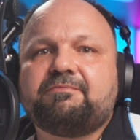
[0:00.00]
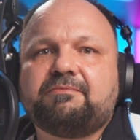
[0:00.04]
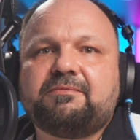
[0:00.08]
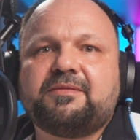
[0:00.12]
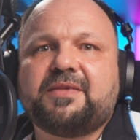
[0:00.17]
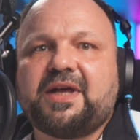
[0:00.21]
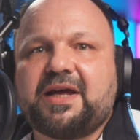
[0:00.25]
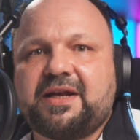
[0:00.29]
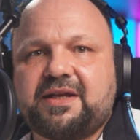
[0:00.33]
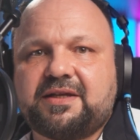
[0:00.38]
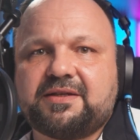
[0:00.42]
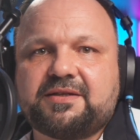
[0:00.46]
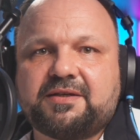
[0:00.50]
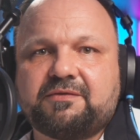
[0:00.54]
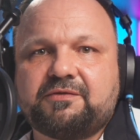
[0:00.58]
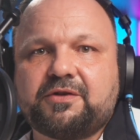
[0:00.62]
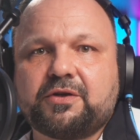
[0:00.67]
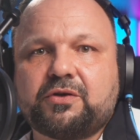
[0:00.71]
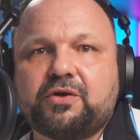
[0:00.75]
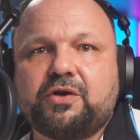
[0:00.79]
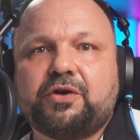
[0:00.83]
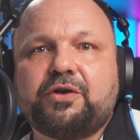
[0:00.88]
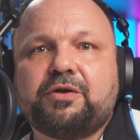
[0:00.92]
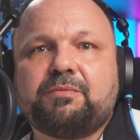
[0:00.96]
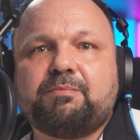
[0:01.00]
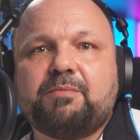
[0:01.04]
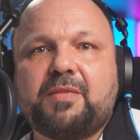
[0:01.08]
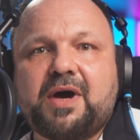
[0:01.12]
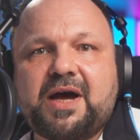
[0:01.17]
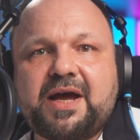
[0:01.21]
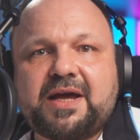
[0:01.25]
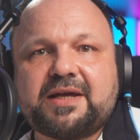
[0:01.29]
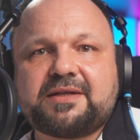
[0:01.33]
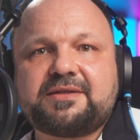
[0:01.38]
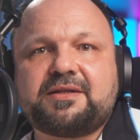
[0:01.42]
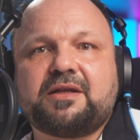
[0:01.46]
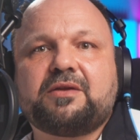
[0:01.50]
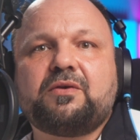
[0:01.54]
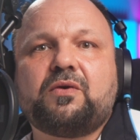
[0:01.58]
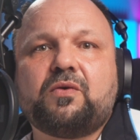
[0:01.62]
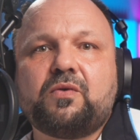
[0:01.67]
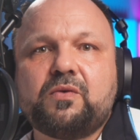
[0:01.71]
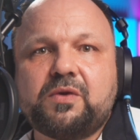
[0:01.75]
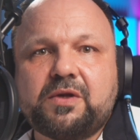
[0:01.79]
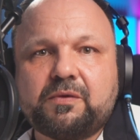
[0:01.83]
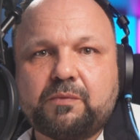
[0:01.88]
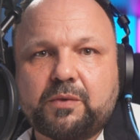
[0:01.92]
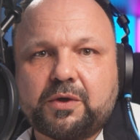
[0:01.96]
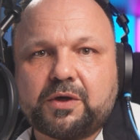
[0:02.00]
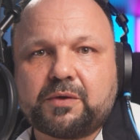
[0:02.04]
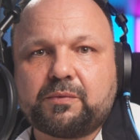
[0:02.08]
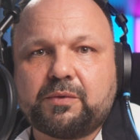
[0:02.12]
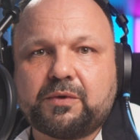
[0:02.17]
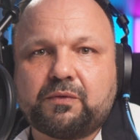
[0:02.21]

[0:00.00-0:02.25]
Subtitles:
That is, if the current mics that only work